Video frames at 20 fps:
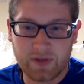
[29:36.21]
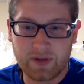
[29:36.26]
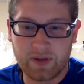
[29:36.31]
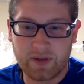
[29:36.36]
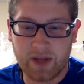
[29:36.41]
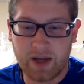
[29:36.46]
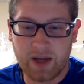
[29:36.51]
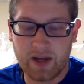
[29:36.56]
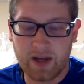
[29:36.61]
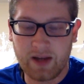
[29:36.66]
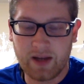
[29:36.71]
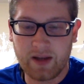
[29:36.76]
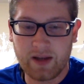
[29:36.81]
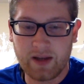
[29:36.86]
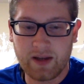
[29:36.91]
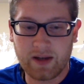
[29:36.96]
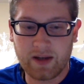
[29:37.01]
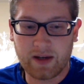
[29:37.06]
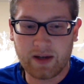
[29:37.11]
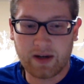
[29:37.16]

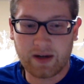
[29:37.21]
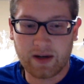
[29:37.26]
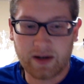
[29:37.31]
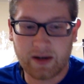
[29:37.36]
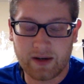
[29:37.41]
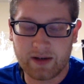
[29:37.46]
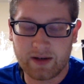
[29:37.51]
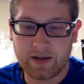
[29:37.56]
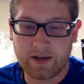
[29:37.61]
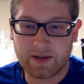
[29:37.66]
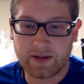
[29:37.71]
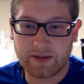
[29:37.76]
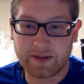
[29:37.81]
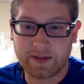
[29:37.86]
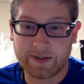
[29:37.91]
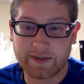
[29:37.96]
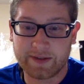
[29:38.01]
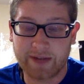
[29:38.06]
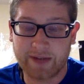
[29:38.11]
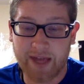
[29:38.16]
They
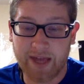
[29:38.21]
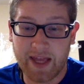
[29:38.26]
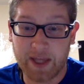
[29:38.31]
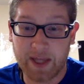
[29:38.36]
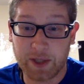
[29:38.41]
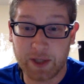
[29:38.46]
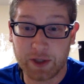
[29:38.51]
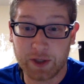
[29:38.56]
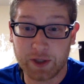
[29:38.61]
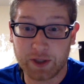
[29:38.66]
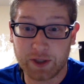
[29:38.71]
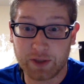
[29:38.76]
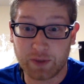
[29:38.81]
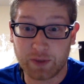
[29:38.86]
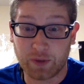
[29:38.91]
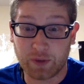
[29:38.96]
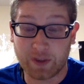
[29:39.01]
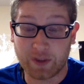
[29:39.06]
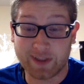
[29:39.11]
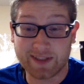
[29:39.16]
are a good
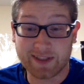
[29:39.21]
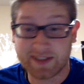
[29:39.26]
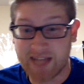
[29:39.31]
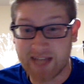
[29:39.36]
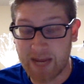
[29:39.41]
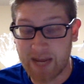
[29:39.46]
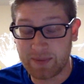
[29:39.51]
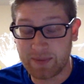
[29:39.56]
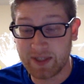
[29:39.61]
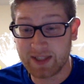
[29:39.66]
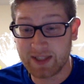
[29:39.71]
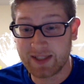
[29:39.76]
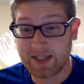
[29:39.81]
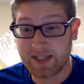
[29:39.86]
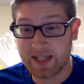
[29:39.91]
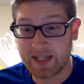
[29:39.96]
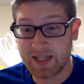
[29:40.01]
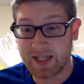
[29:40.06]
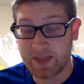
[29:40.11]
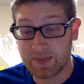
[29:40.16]
run-stopping
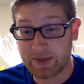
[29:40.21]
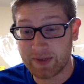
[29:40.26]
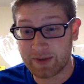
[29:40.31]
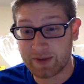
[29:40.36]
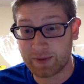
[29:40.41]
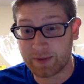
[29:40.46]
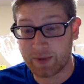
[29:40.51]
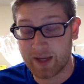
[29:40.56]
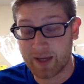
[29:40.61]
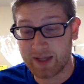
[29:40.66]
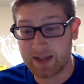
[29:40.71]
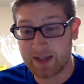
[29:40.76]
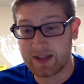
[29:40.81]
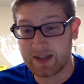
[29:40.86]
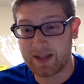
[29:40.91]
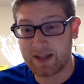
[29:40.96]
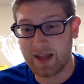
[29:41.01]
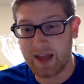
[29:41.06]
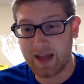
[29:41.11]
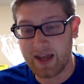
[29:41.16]
team, but
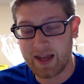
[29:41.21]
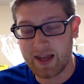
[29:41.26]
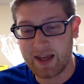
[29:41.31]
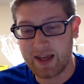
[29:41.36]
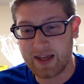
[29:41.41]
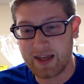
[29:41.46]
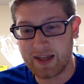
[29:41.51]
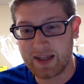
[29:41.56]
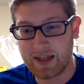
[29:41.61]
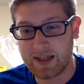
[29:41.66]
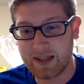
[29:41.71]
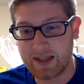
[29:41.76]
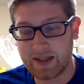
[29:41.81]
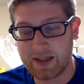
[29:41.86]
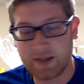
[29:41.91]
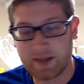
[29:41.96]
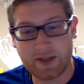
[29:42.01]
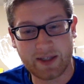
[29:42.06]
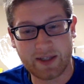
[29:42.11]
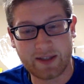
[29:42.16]
when they